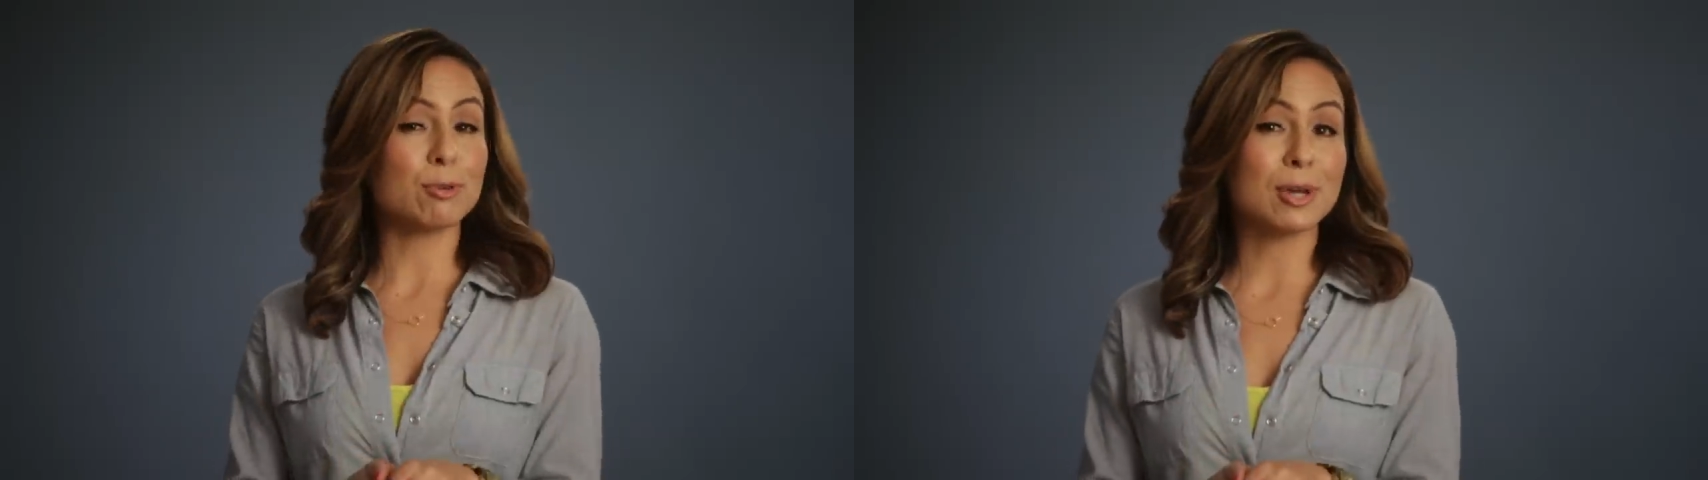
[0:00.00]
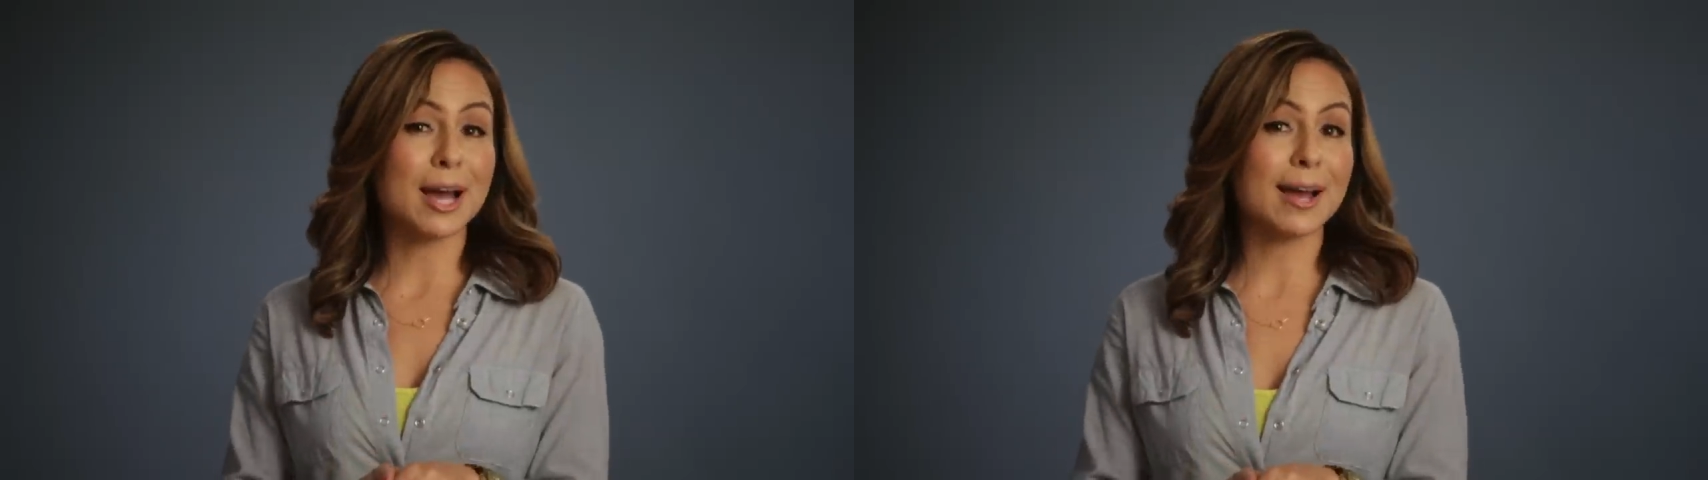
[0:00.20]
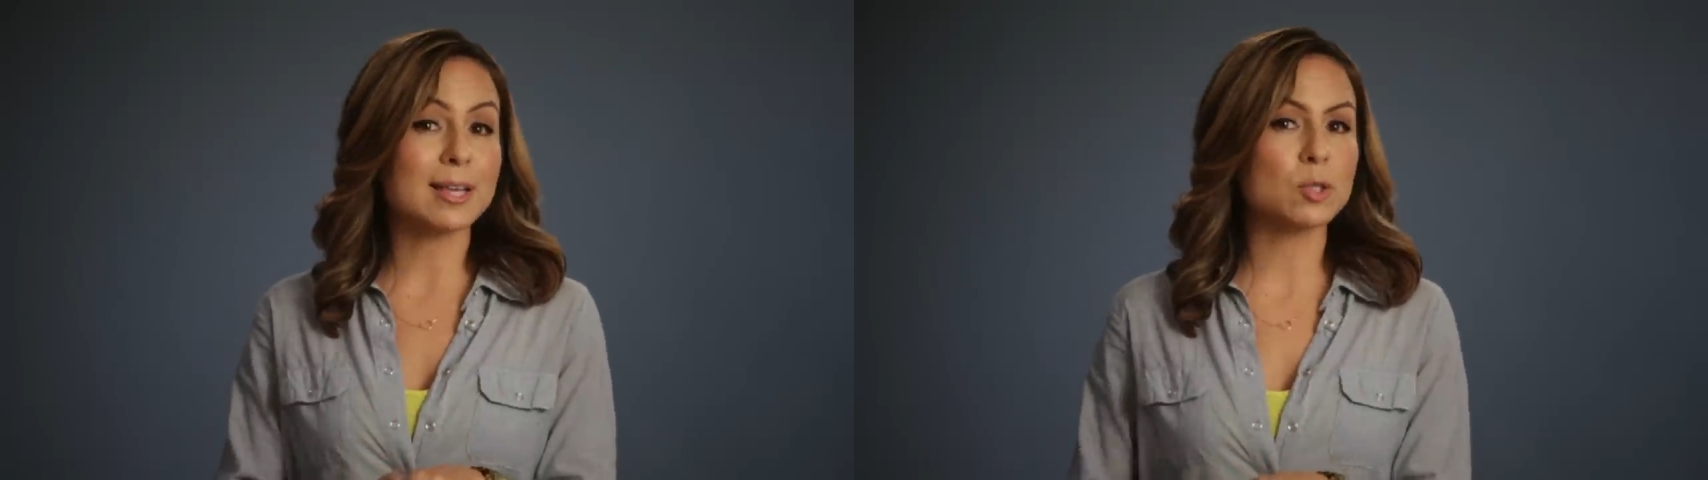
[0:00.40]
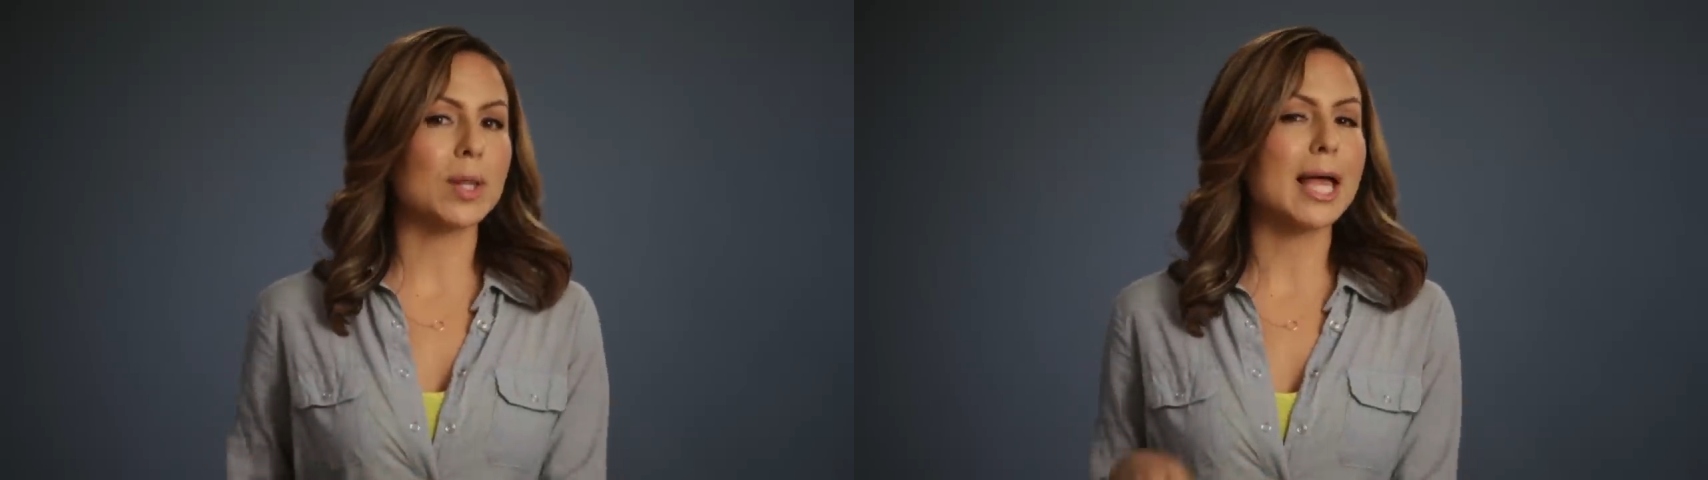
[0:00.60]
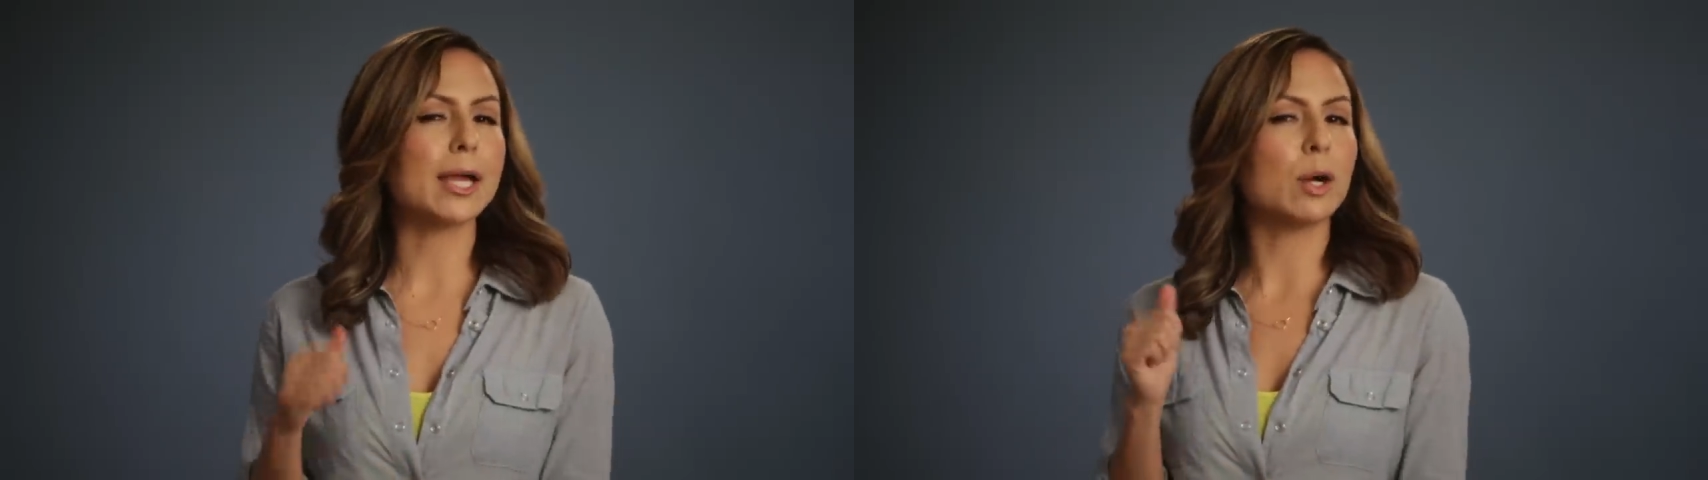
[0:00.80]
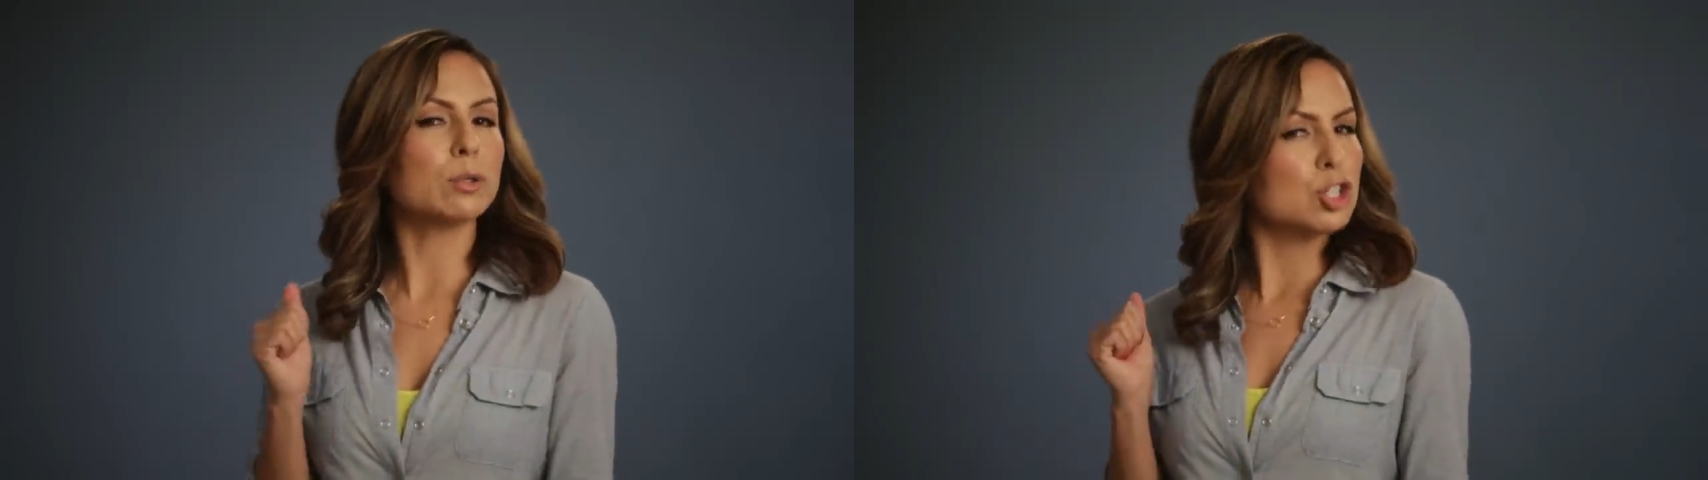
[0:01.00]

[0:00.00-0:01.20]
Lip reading: for you guys while I go